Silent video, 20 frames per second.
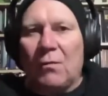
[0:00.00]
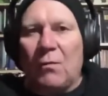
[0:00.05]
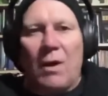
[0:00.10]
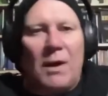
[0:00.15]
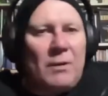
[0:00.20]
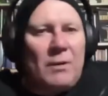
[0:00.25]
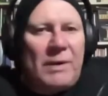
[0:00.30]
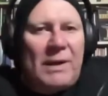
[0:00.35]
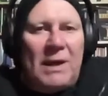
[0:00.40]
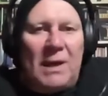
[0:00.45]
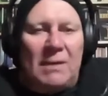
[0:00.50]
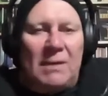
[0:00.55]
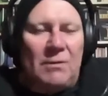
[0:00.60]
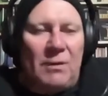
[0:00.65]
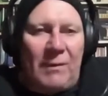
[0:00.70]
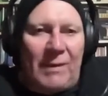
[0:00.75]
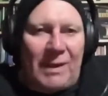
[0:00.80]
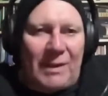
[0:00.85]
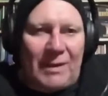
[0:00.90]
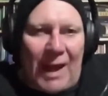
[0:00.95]
Why do we
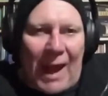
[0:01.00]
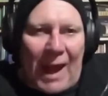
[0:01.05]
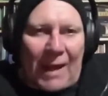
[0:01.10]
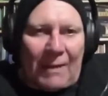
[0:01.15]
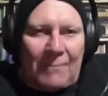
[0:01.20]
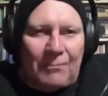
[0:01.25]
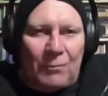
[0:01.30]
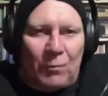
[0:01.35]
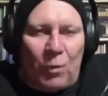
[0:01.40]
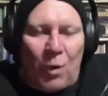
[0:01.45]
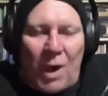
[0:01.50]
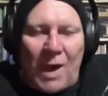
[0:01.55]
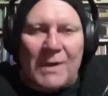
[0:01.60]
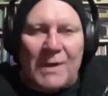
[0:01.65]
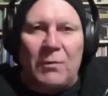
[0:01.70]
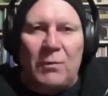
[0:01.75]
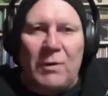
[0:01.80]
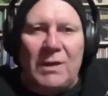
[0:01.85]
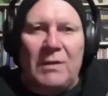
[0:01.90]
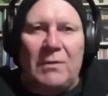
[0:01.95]
keep doing that?
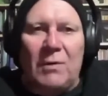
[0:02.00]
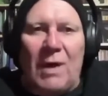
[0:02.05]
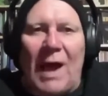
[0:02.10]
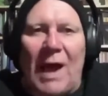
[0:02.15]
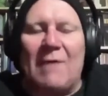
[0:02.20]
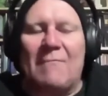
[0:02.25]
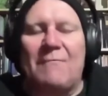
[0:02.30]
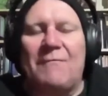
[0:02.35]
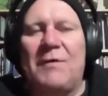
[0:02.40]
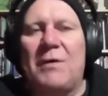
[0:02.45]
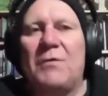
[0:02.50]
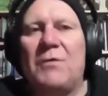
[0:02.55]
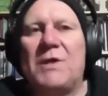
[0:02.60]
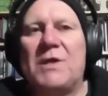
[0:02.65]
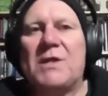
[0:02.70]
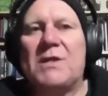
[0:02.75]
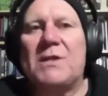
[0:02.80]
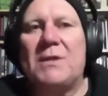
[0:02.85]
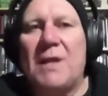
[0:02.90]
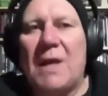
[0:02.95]
Why do we feel
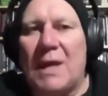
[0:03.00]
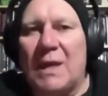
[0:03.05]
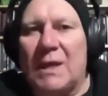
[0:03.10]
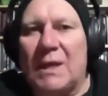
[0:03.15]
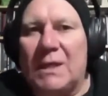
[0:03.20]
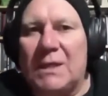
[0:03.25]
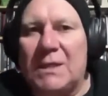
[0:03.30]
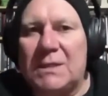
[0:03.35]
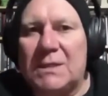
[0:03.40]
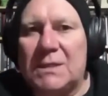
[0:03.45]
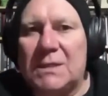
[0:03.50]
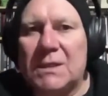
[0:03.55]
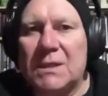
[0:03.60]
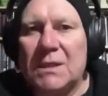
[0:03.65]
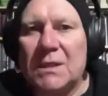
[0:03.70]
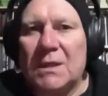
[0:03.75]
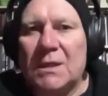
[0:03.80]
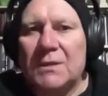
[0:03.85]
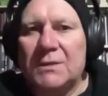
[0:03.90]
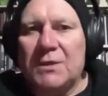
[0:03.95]
this need
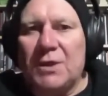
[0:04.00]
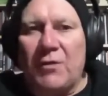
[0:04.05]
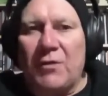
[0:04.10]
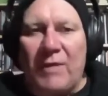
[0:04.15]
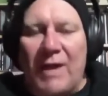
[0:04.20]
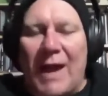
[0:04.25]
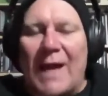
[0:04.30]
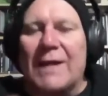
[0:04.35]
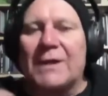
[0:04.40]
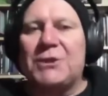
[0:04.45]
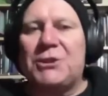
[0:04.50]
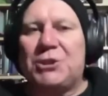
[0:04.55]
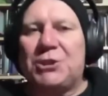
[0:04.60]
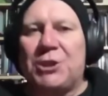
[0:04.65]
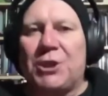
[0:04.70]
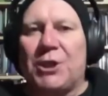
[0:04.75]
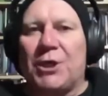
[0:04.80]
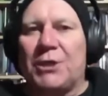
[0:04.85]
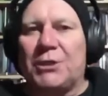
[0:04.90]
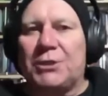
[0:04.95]
to create a
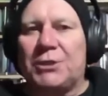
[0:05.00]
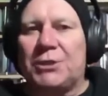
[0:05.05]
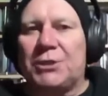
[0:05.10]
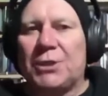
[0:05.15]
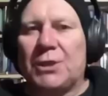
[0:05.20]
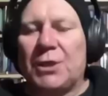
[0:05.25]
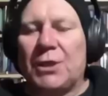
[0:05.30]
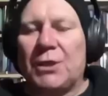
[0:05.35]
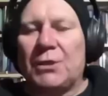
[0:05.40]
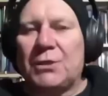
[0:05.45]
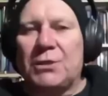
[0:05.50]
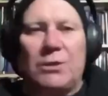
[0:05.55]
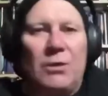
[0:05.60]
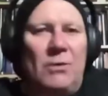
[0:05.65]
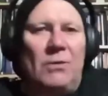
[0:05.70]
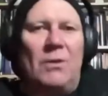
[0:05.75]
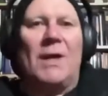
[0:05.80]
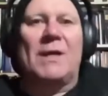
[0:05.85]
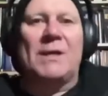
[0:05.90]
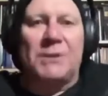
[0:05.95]
church to
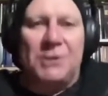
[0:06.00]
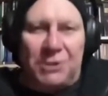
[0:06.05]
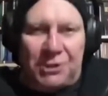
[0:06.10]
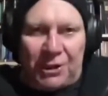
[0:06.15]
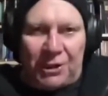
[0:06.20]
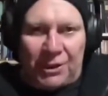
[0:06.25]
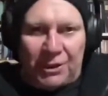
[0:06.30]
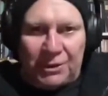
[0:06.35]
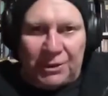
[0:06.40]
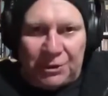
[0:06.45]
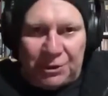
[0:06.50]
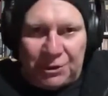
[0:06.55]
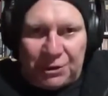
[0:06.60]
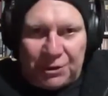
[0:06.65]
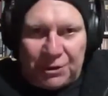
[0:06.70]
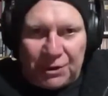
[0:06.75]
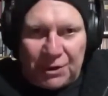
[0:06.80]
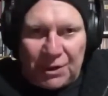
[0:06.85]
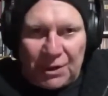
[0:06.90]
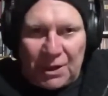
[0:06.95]
look like a
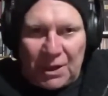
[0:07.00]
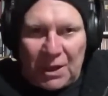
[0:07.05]
church?